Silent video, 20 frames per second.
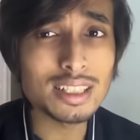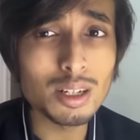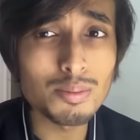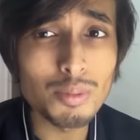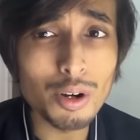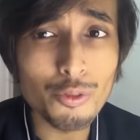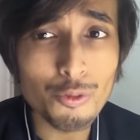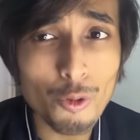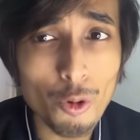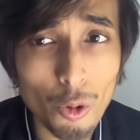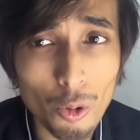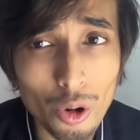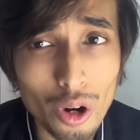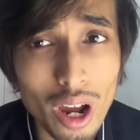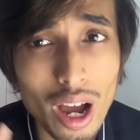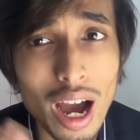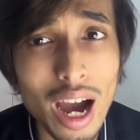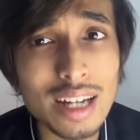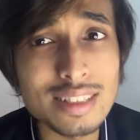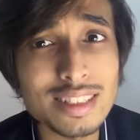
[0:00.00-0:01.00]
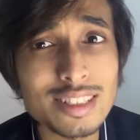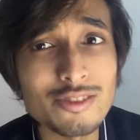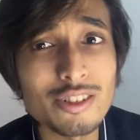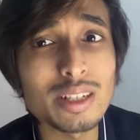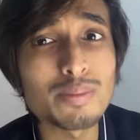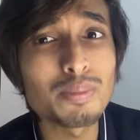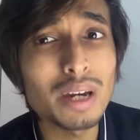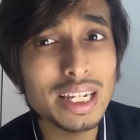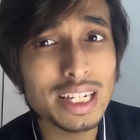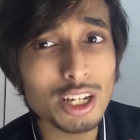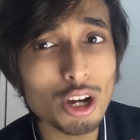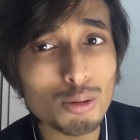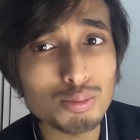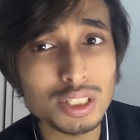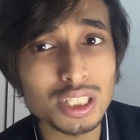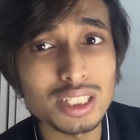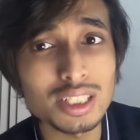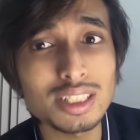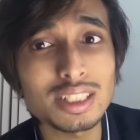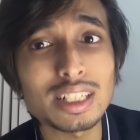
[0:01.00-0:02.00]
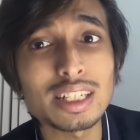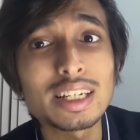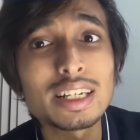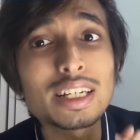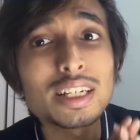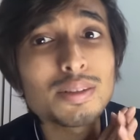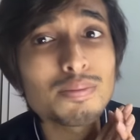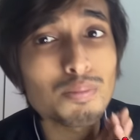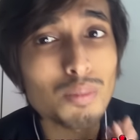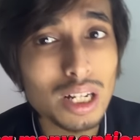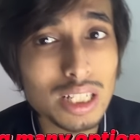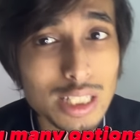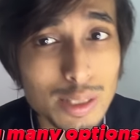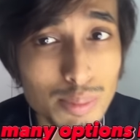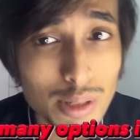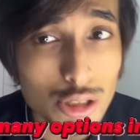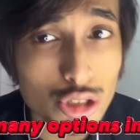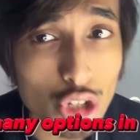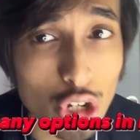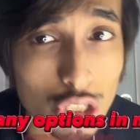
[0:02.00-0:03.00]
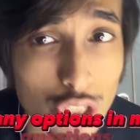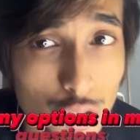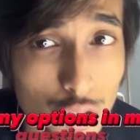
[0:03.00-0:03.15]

number four, answering many options in multiple choice